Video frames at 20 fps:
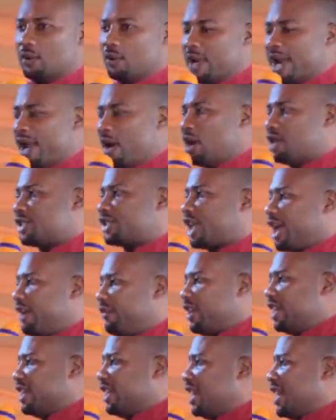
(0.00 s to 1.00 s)
When I was
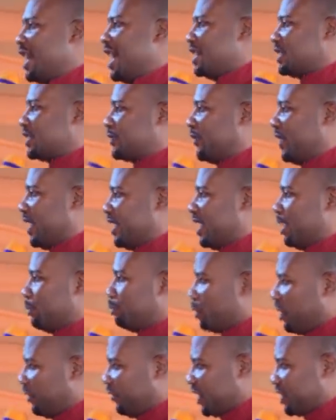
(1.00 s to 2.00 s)
given the last final
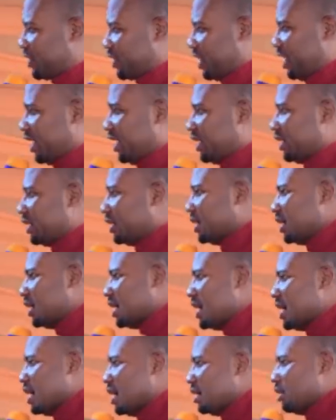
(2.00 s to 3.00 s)
prophecy
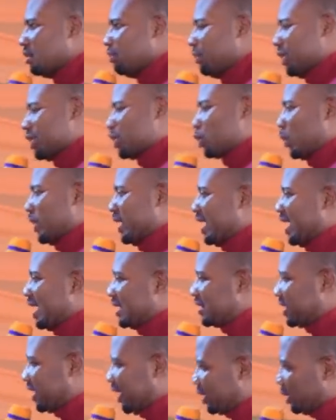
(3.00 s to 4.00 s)
between
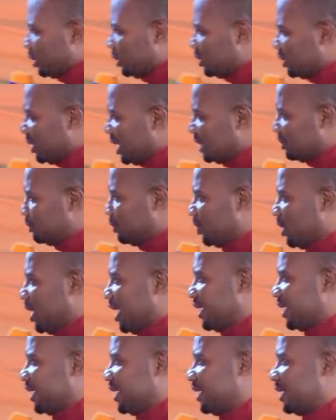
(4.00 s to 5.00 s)
Atiku and
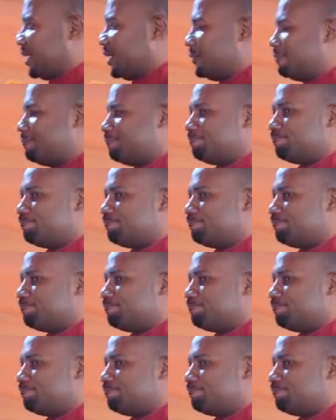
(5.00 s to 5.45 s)
Buhari,